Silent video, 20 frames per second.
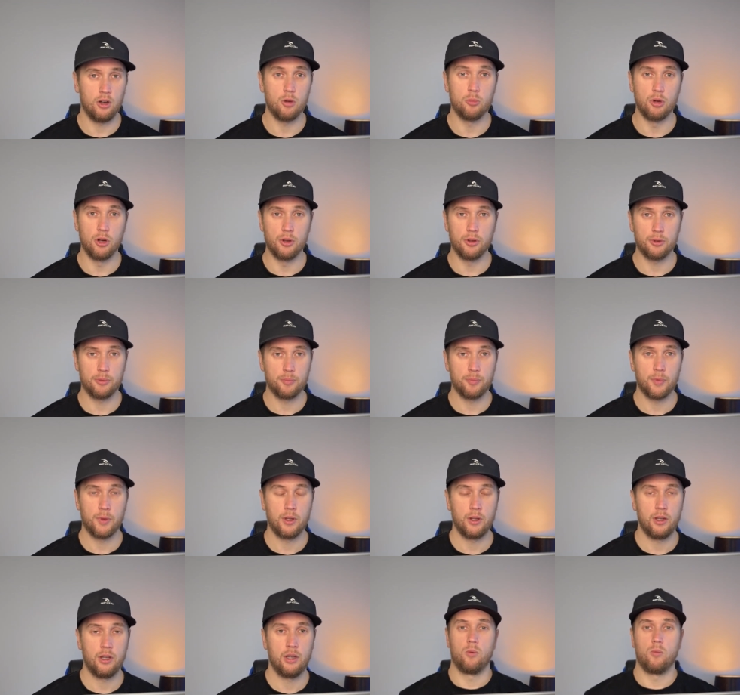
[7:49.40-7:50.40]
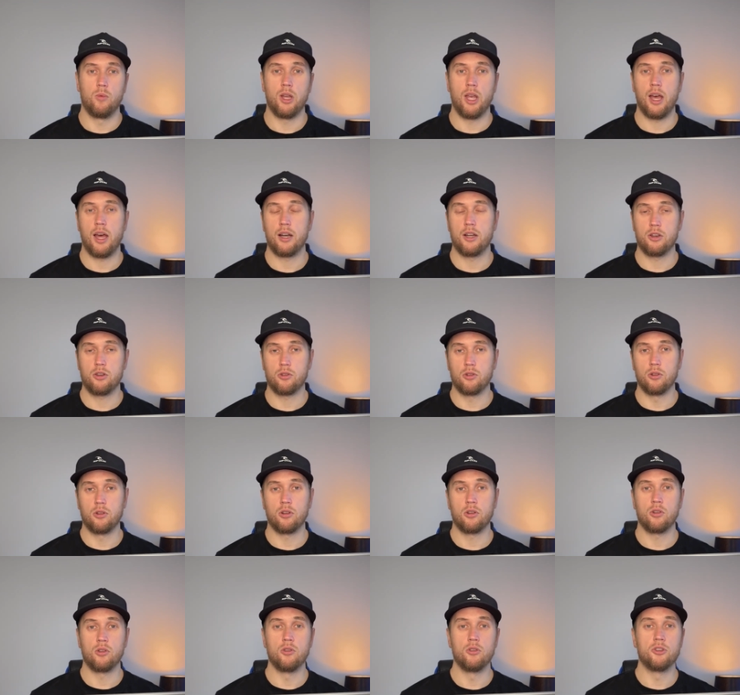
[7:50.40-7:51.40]
or both. We had a
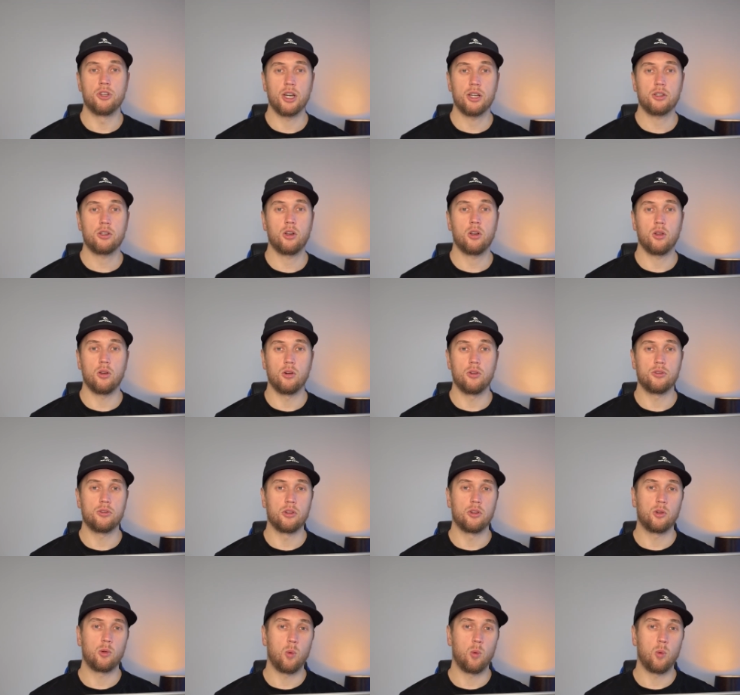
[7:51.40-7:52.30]
student who just closed a